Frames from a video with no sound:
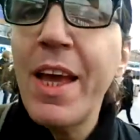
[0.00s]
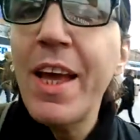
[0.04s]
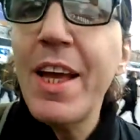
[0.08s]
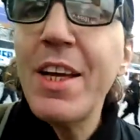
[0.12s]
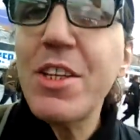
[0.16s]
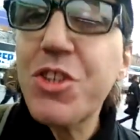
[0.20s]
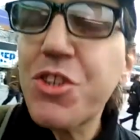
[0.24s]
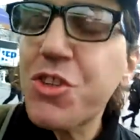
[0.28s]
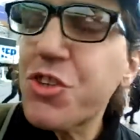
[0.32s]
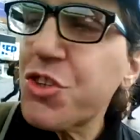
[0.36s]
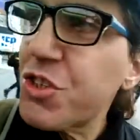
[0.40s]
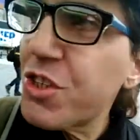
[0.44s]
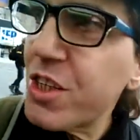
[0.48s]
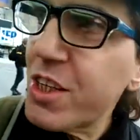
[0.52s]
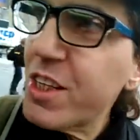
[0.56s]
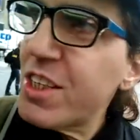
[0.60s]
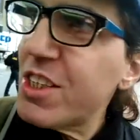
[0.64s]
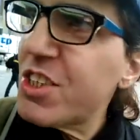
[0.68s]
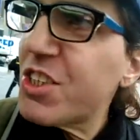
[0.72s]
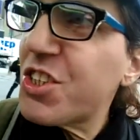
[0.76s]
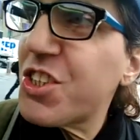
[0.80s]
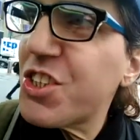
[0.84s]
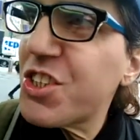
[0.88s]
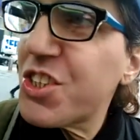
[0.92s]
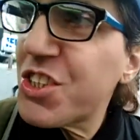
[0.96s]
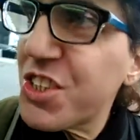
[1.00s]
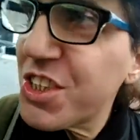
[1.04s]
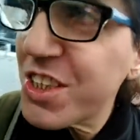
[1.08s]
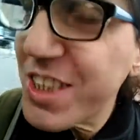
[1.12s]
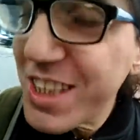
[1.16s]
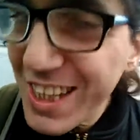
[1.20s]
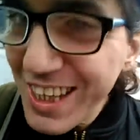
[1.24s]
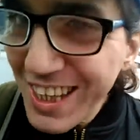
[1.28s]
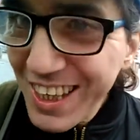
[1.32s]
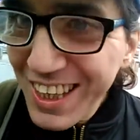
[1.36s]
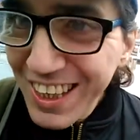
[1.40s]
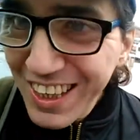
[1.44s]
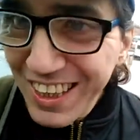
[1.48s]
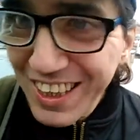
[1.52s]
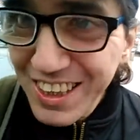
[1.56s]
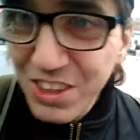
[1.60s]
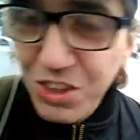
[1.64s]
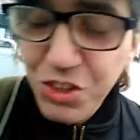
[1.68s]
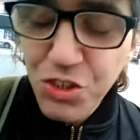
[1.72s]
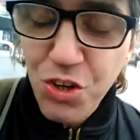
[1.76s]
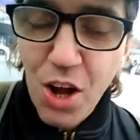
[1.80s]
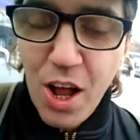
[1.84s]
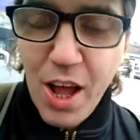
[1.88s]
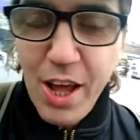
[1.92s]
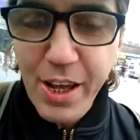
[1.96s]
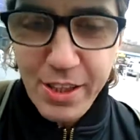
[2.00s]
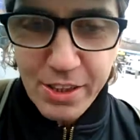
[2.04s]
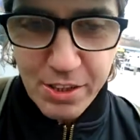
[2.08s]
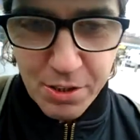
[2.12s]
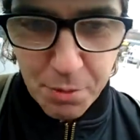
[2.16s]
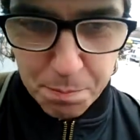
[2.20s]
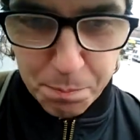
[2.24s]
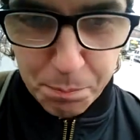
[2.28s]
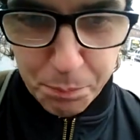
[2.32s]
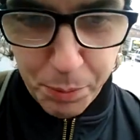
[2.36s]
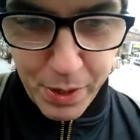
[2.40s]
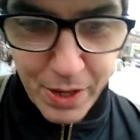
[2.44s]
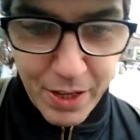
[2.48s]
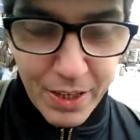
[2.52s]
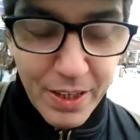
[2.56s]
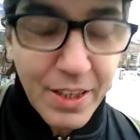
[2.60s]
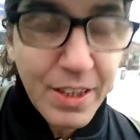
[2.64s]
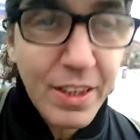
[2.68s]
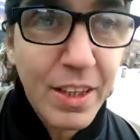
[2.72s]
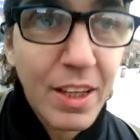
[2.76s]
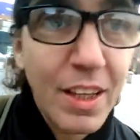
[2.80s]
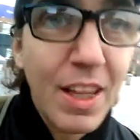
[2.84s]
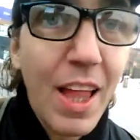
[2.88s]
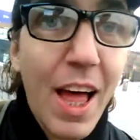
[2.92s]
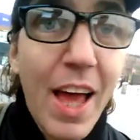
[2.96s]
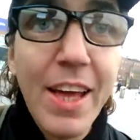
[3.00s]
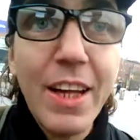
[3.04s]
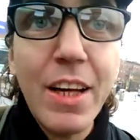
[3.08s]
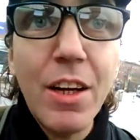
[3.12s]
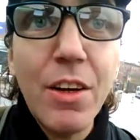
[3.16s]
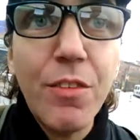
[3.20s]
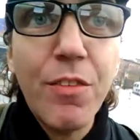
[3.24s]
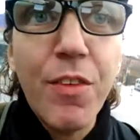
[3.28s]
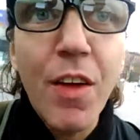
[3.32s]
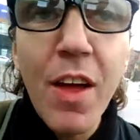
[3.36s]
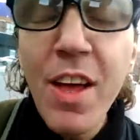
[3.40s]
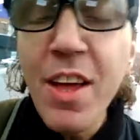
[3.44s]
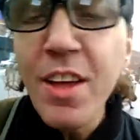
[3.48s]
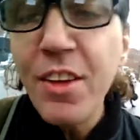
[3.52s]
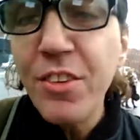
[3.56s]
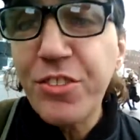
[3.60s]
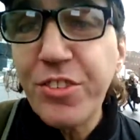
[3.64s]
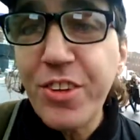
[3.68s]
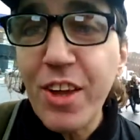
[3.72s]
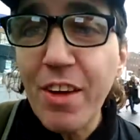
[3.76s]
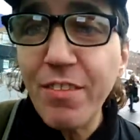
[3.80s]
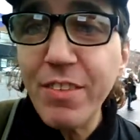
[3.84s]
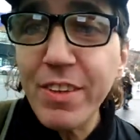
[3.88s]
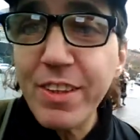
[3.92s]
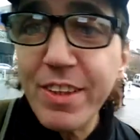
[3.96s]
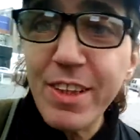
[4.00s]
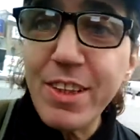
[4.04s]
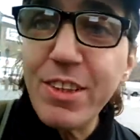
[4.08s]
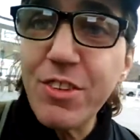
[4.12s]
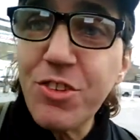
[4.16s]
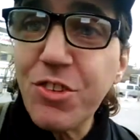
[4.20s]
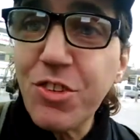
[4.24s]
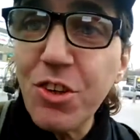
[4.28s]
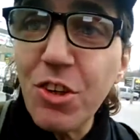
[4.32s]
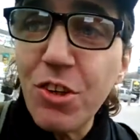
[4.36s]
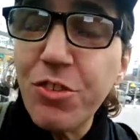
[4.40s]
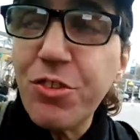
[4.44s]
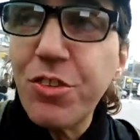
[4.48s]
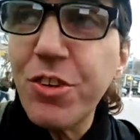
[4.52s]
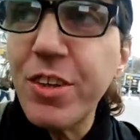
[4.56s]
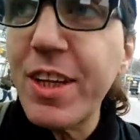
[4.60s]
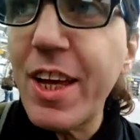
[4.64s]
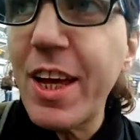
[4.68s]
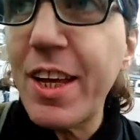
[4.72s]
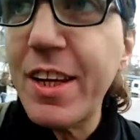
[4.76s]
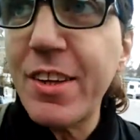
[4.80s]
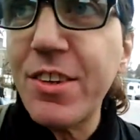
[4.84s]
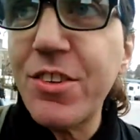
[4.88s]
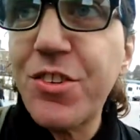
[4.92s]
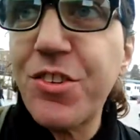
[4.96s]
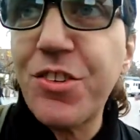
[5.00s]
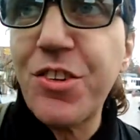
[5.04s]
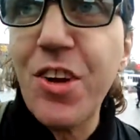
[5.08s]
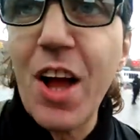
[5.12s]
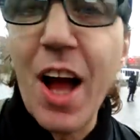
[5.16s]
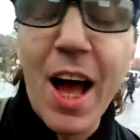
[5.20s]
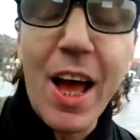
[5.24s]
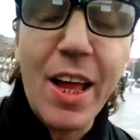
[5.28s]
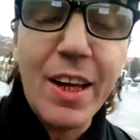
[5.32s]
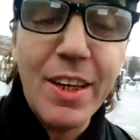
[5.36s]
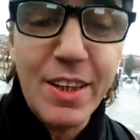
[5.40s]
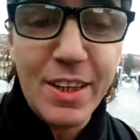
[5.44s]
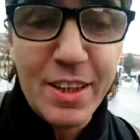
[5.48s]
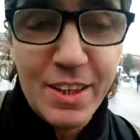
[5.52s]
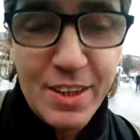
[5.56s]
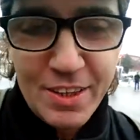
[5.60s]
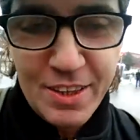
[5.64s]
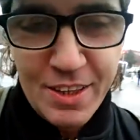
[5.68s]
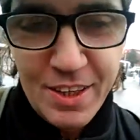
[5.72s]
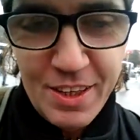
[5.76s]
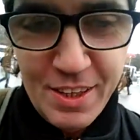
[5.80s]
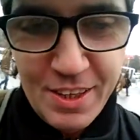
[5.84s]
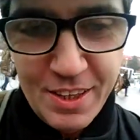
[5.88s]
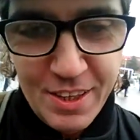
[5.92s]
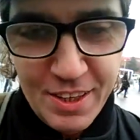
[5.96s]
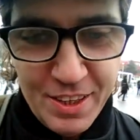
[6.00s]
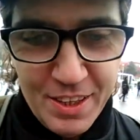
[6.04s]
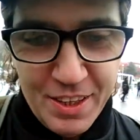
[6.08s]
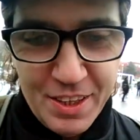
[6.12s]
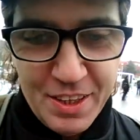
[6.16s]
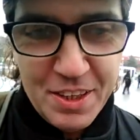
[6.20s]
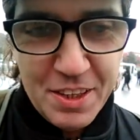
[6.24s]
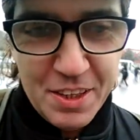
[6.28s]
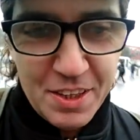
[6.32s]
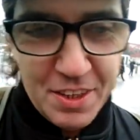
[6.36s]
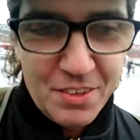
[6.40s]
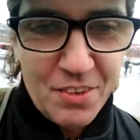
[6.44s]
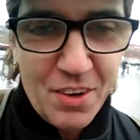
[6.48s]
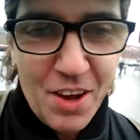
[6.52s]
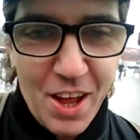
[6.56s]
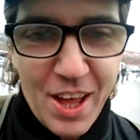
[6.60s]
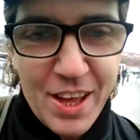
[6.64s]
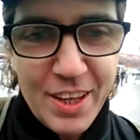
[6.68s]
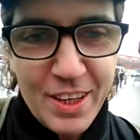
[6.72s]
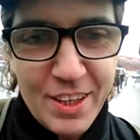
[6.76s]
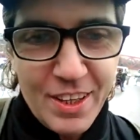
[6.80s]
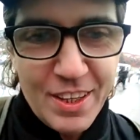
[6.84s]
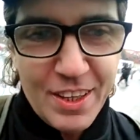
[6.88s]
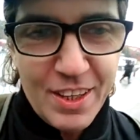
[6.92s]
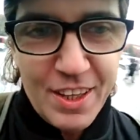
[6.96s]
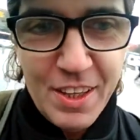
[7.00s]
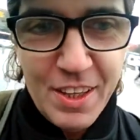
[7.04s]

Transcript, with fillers: is is still trying to pin in the light of 17 children getting shot. Right?